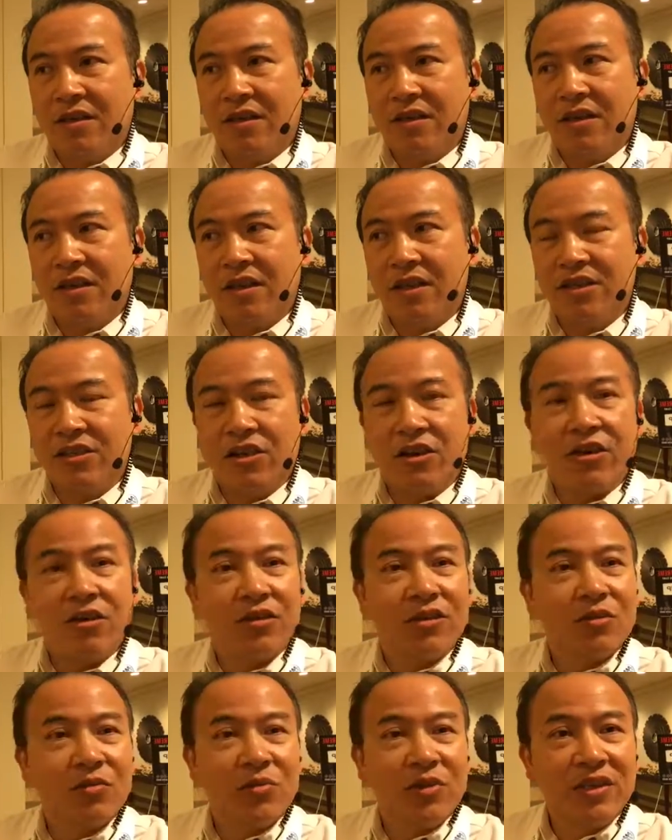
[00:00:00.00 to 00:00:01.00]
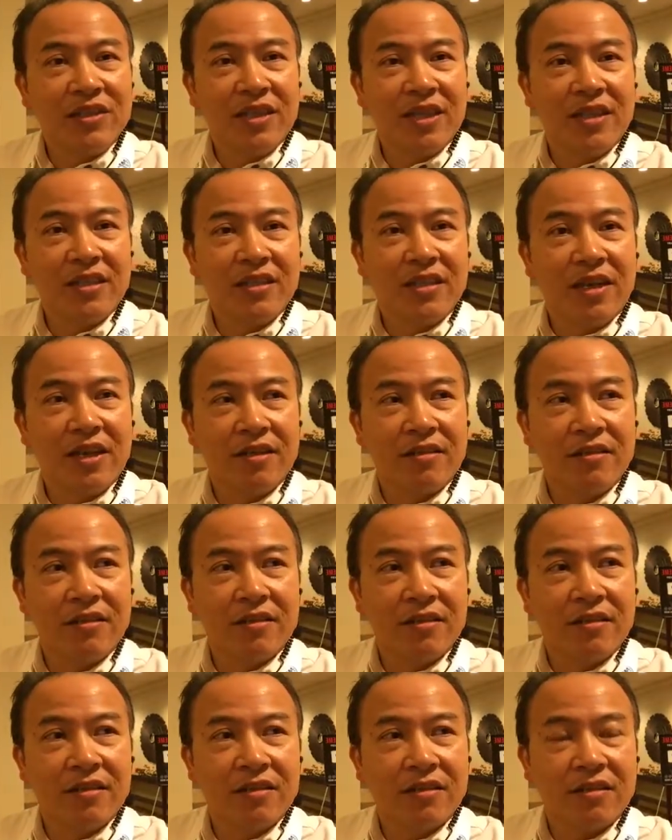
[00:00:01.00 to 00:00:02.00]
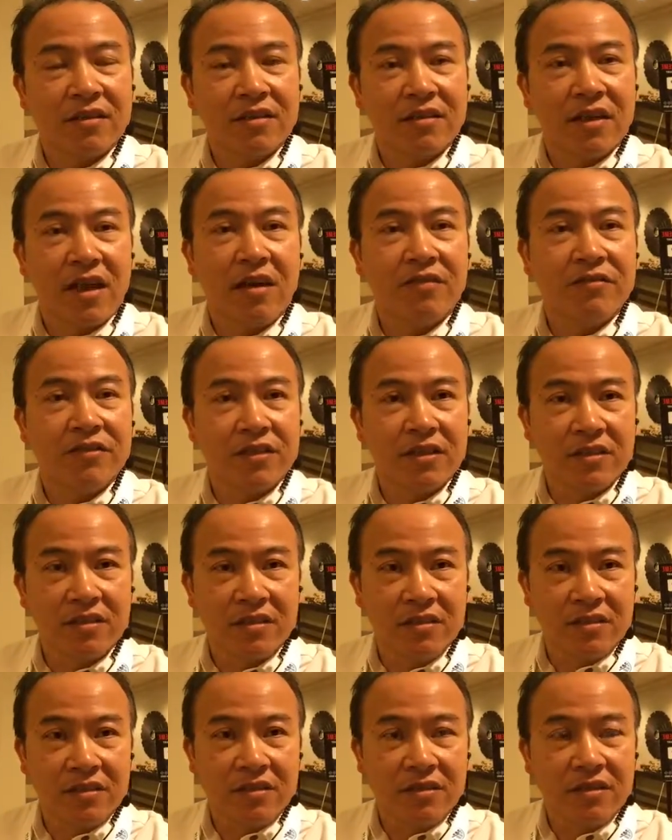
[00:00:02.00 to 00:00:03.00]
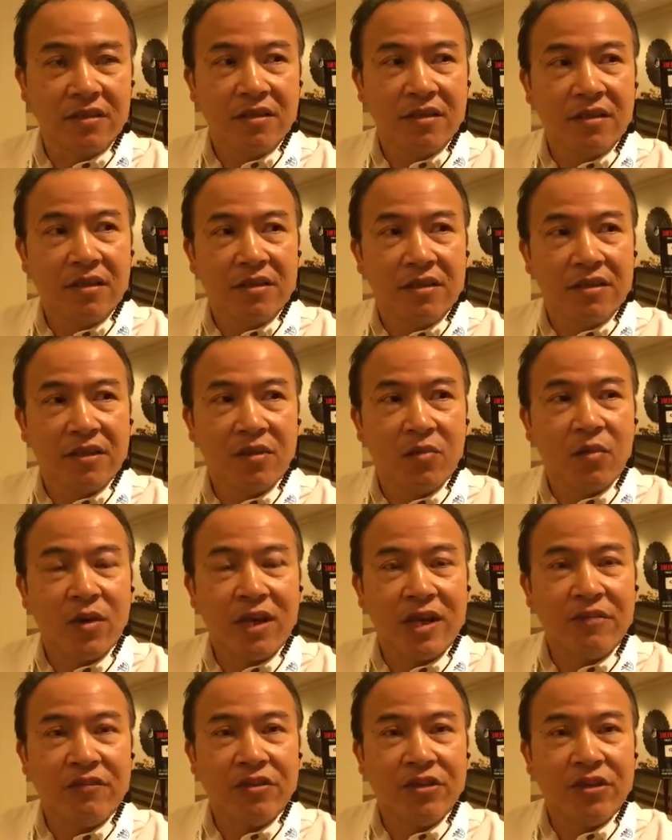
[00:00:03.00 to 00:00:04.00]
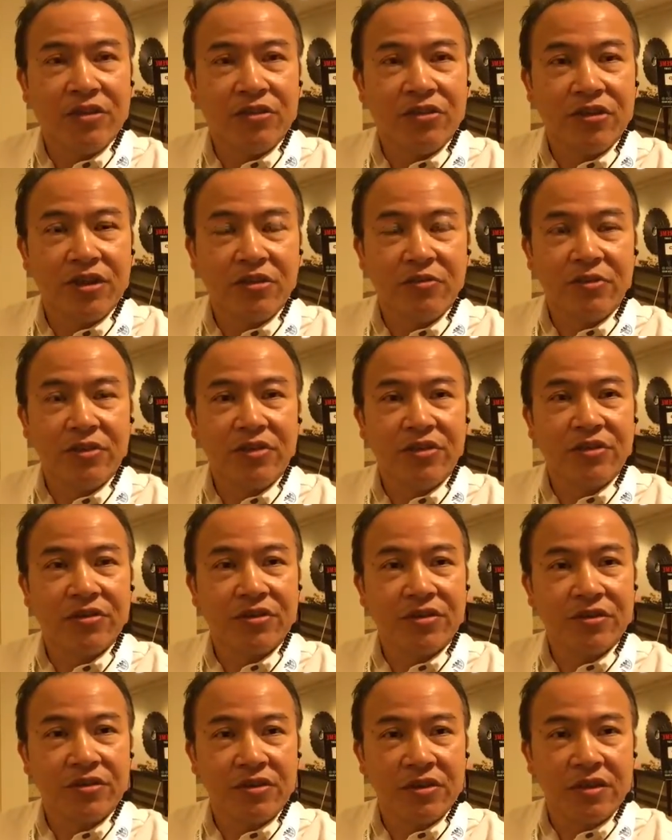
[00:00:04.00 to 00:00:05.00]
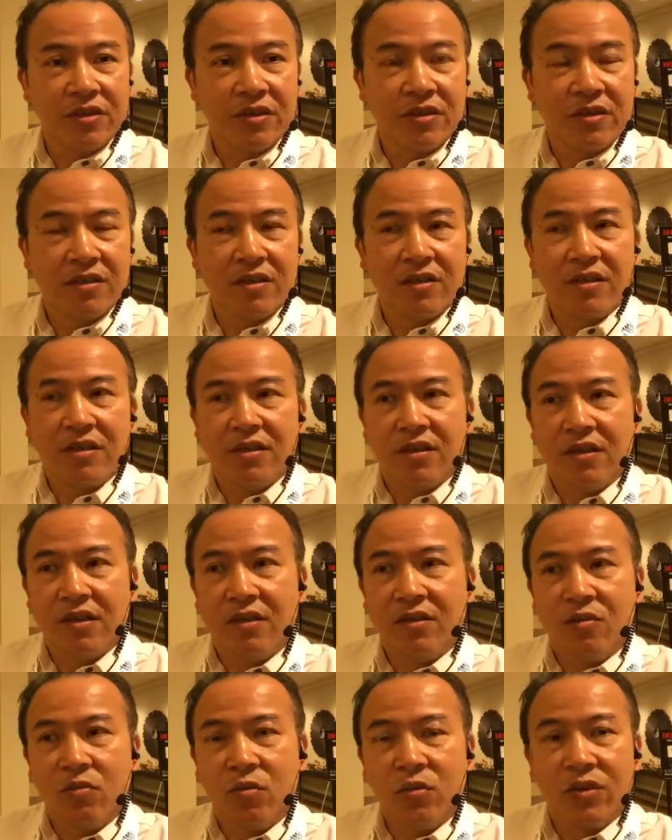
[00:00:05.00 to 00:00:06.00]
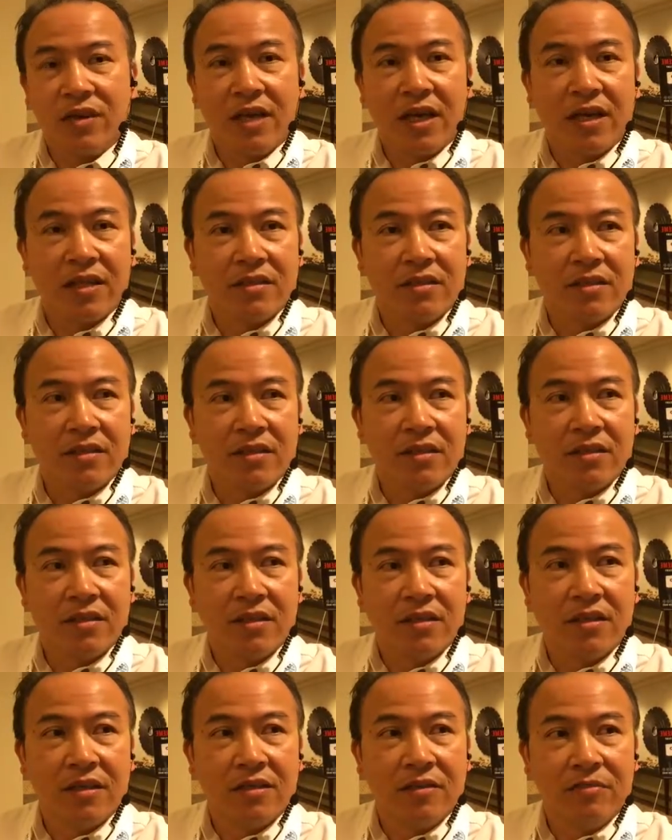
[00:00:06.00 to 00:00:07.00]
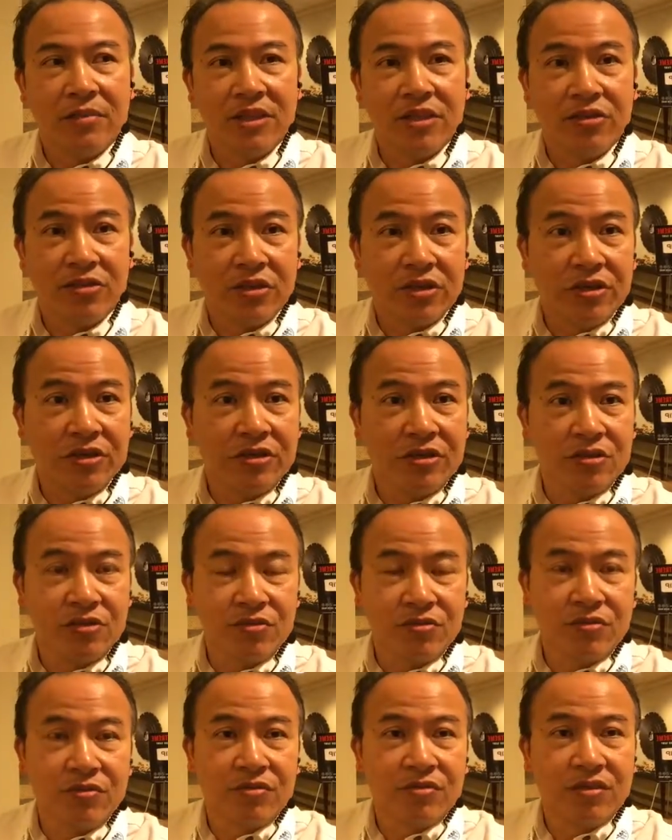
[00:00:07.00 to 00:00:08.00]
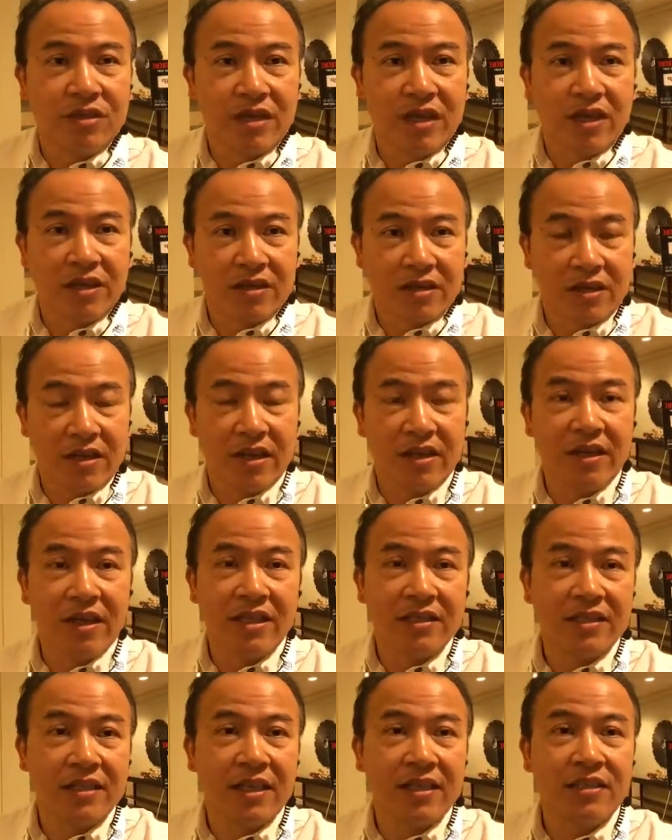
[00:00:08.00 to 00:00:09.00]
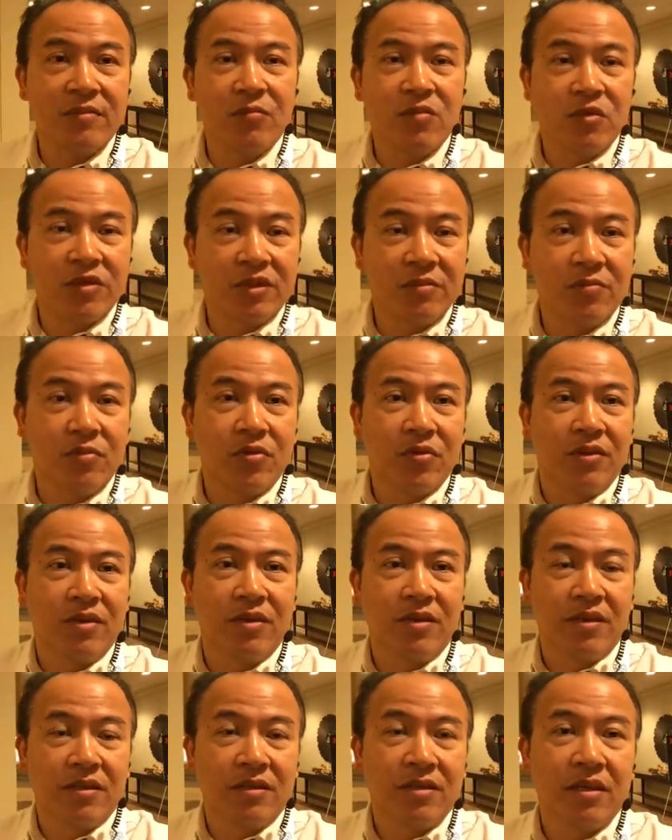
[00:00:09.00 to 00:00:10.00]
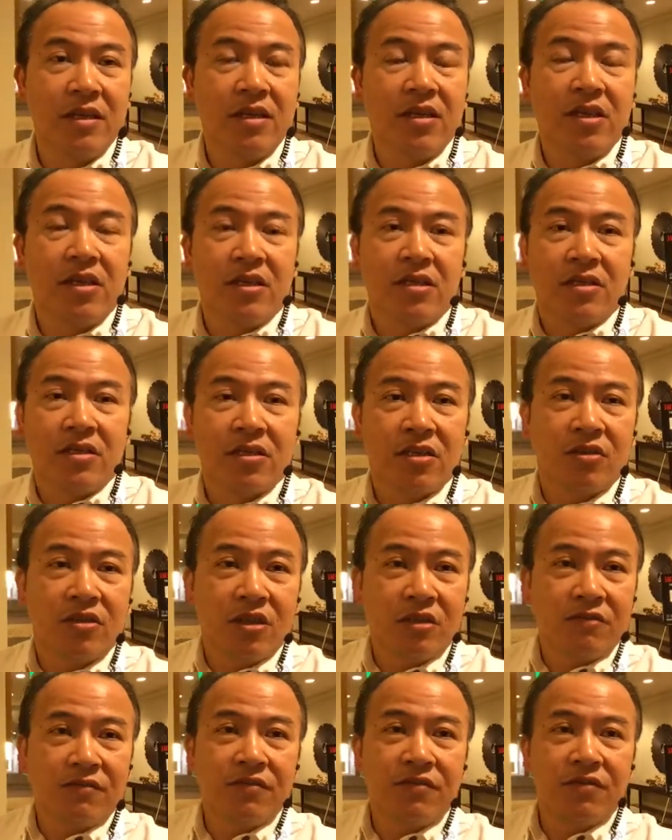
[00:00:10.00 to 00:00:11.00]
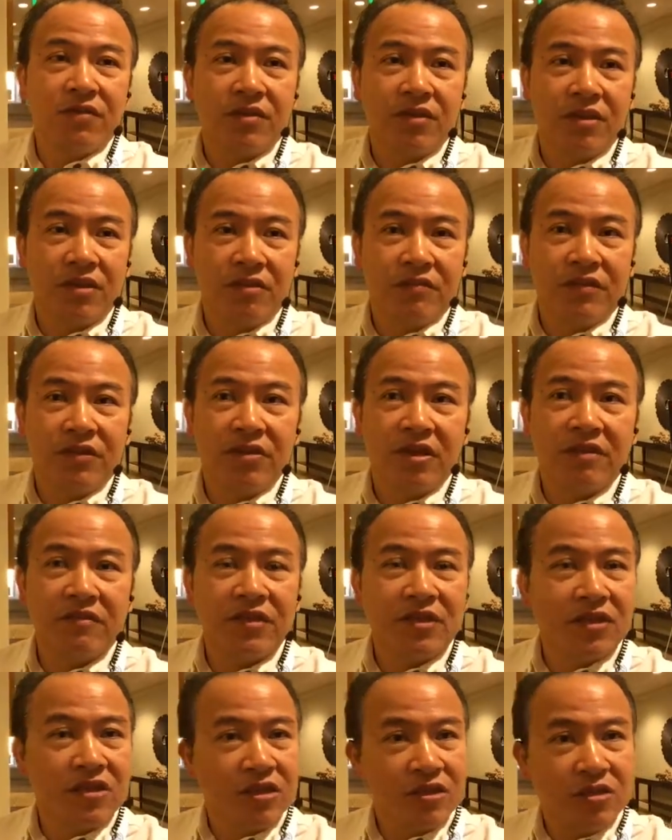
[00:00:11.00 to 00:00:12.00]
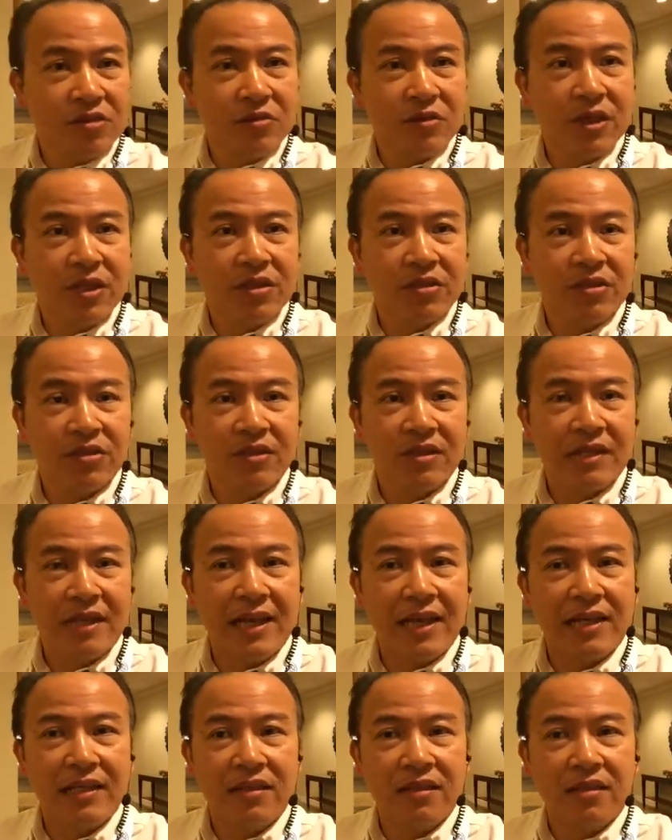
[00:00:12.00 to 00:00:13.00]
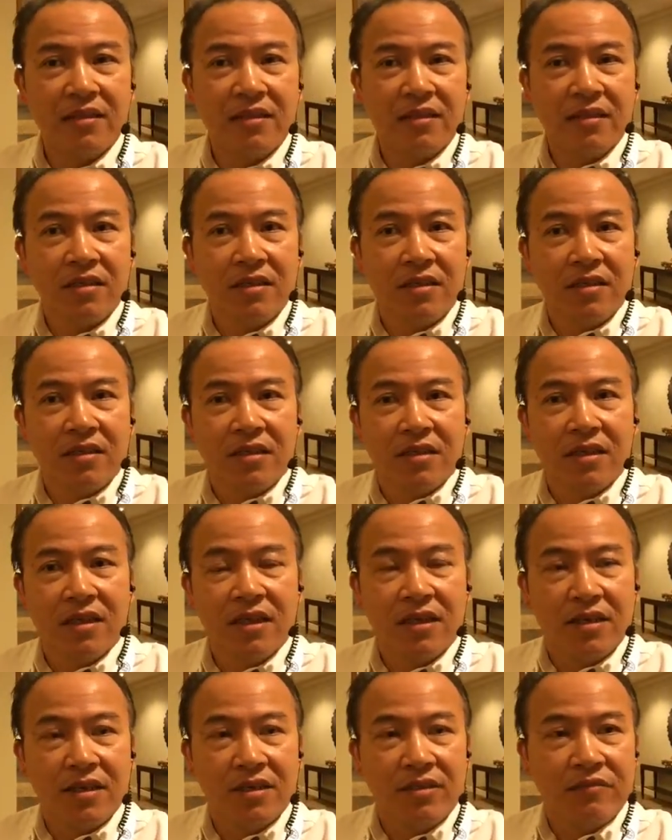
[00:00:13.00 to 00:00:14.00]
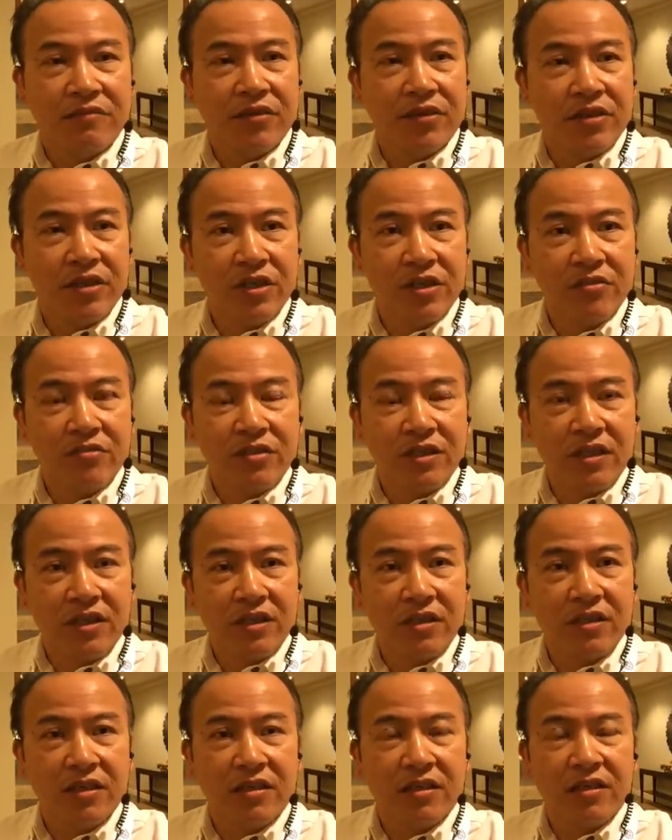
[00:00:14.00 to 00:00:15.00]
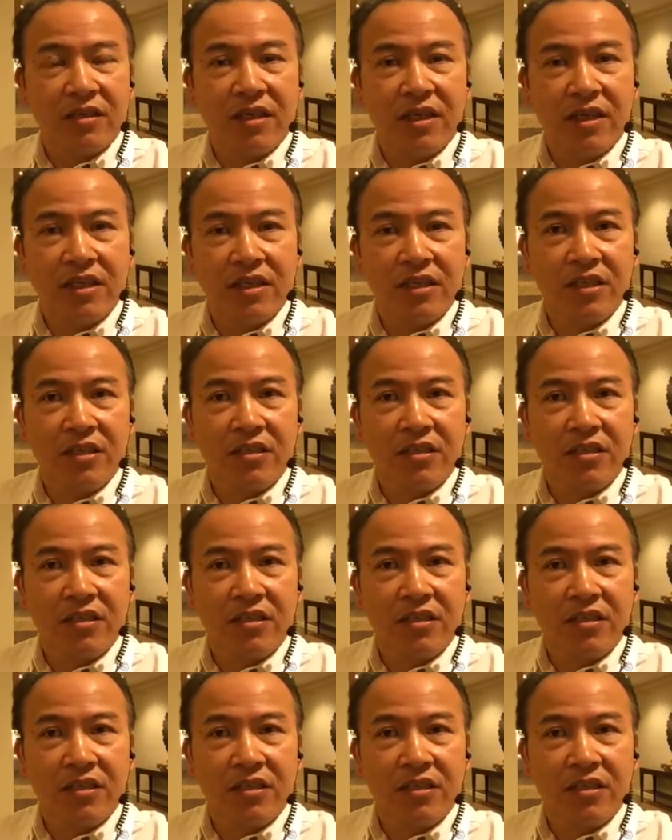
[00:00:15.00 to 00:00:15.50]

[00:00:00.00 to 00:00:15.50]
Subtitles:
it's hard to retain that confidence that whatever you share with your attorney will not be shared to the other client. That's the most important thing. So if if you have a situation that is very unique, and